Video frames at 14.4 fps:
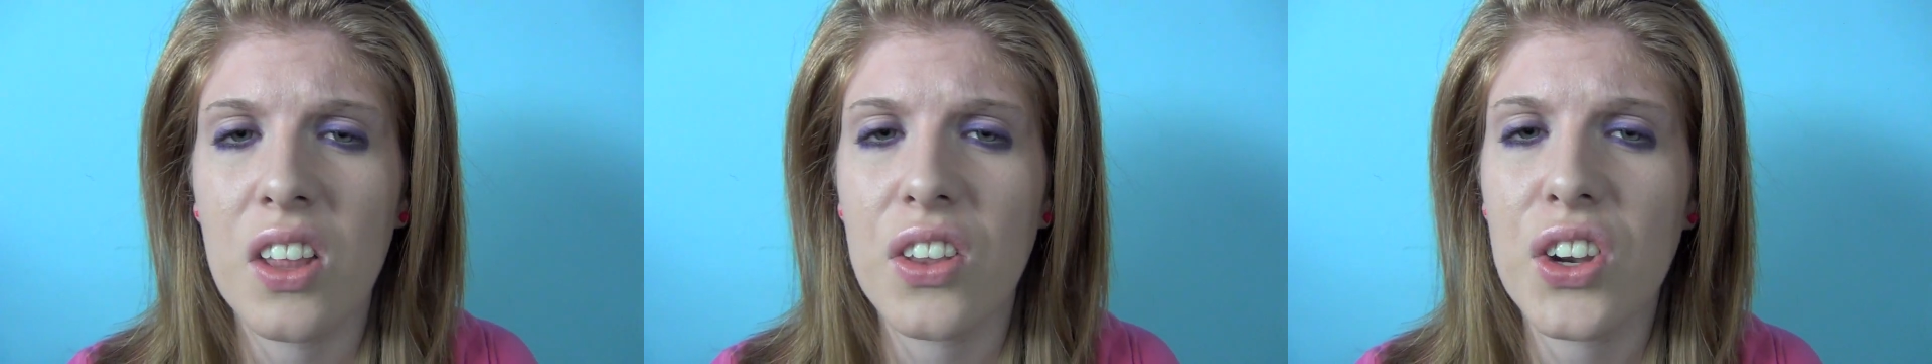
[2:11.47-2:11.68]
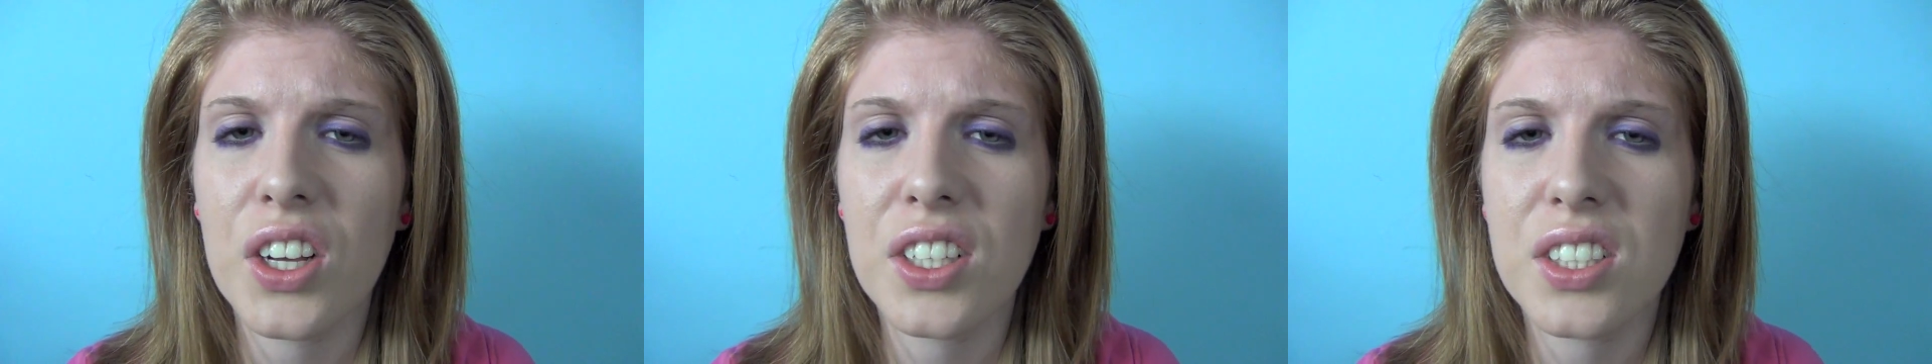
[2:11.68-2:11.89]

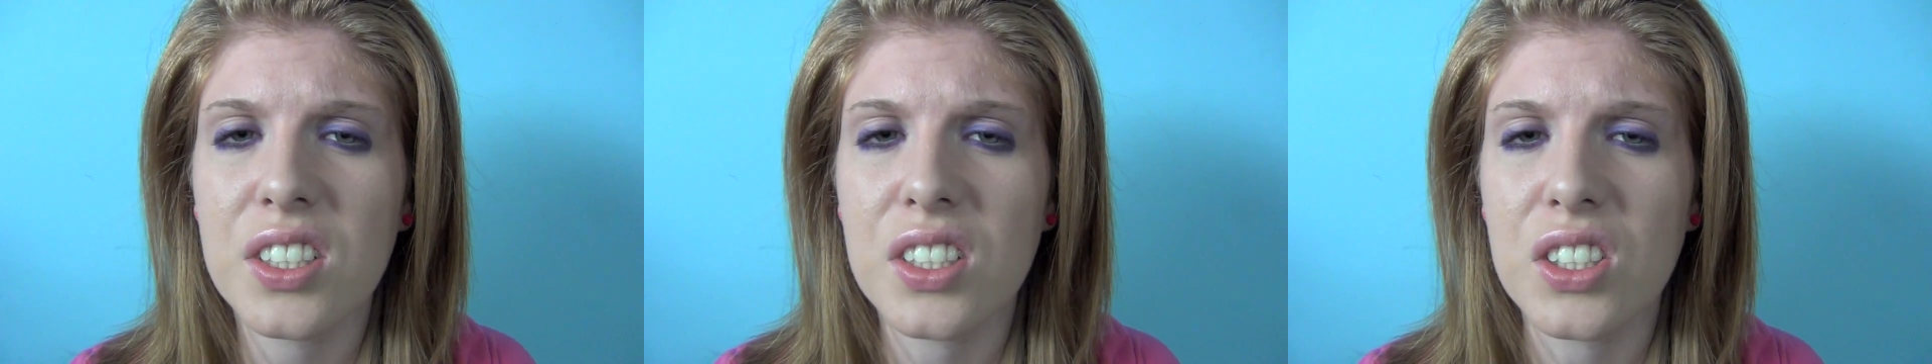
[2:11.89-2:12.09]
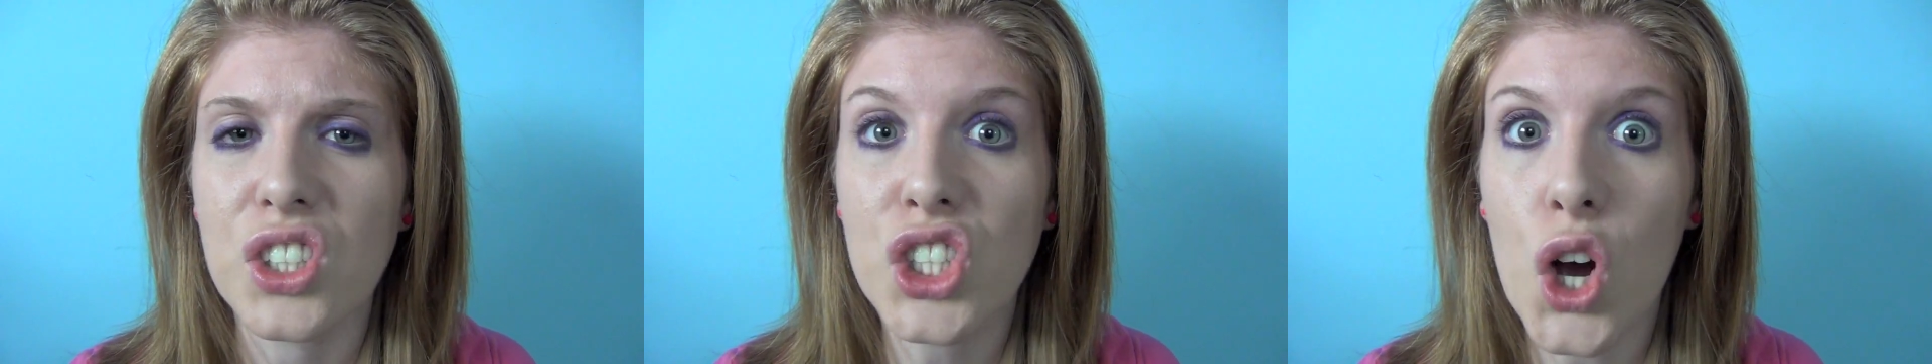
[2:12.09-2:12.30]
the
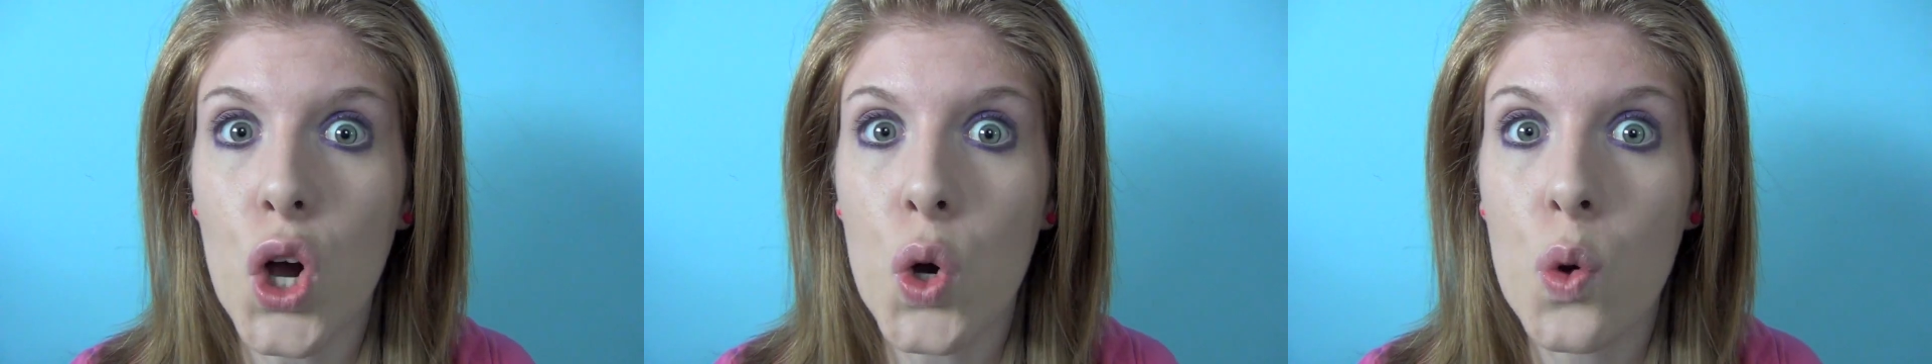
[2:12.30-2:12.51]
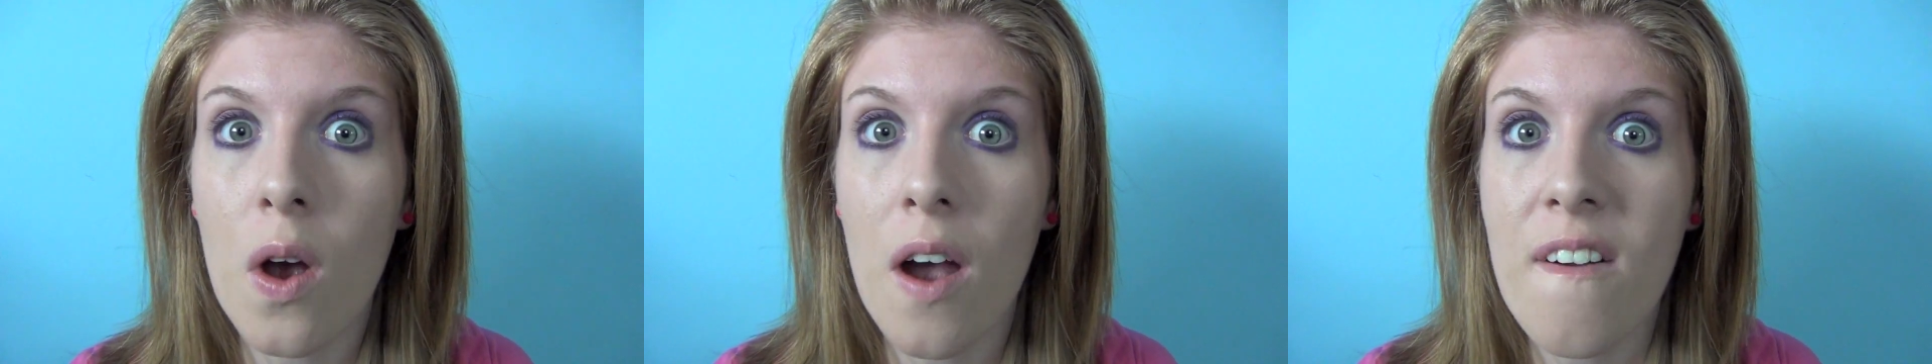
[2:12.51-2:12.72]
nurses are
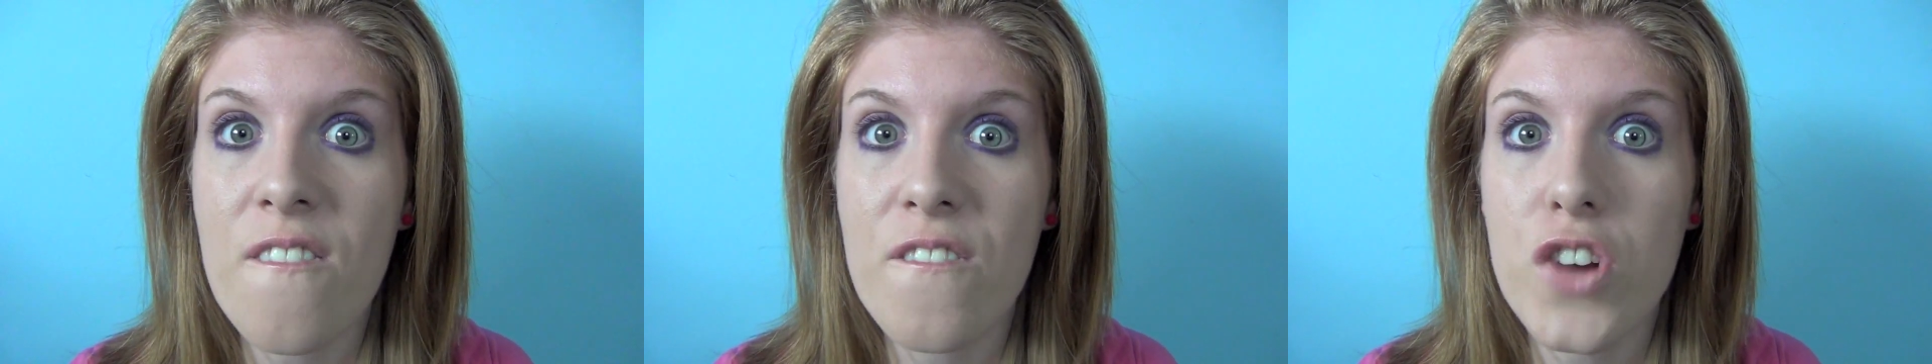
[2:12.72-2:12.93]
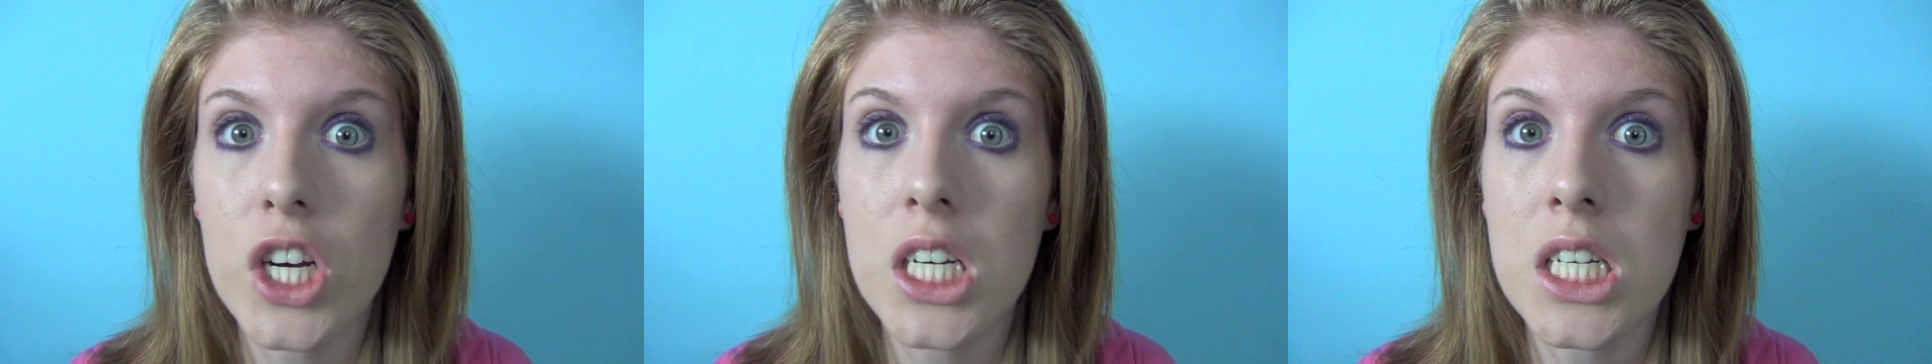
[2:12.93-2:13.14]
so
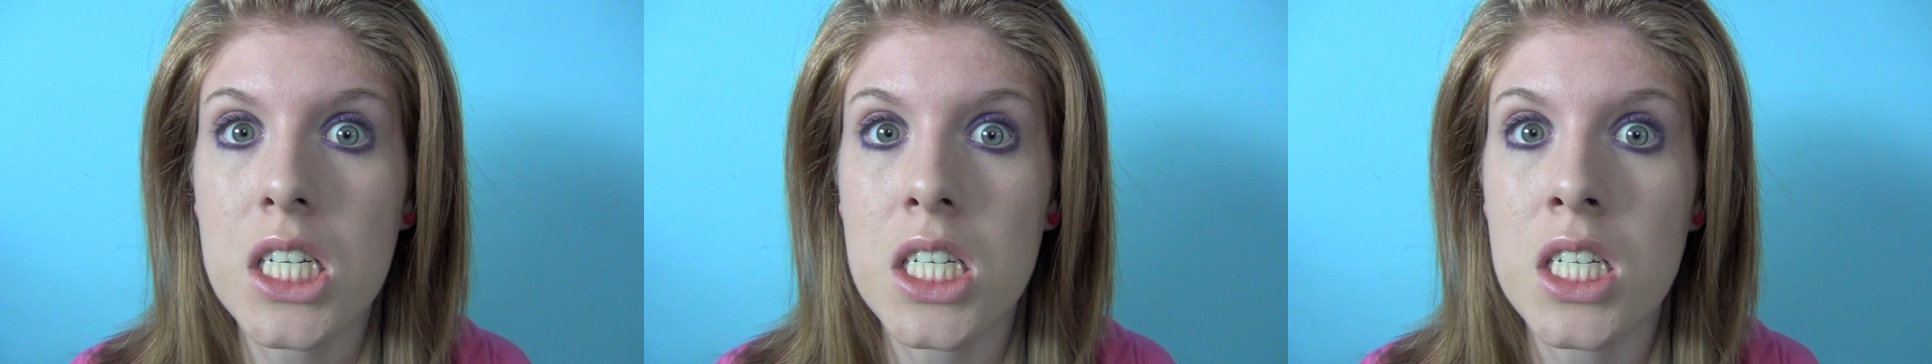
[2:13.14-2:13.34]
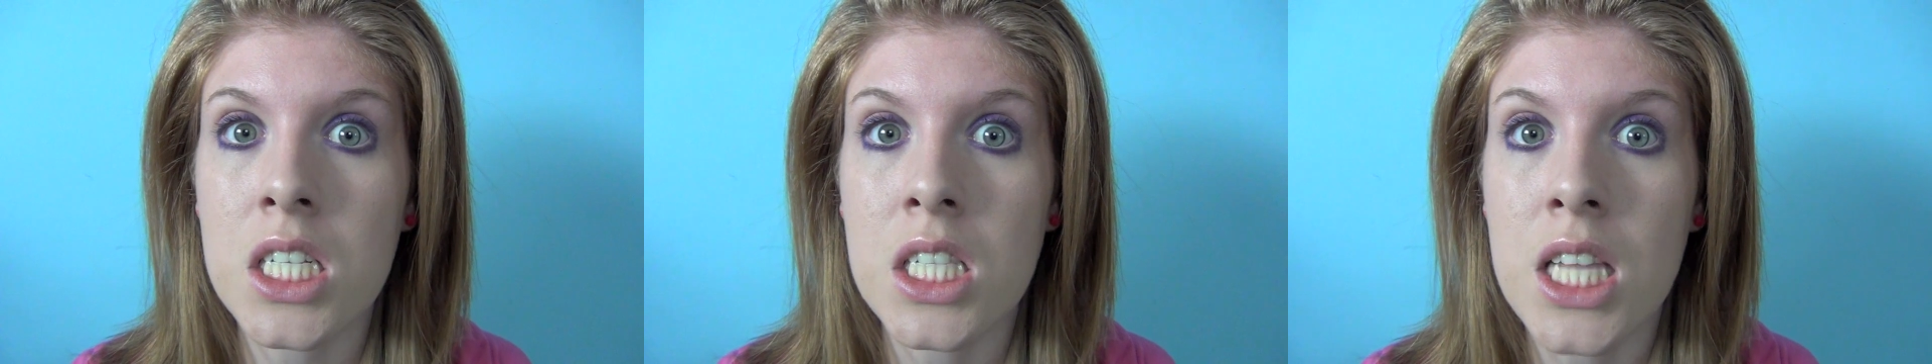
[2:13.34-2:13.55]
freaking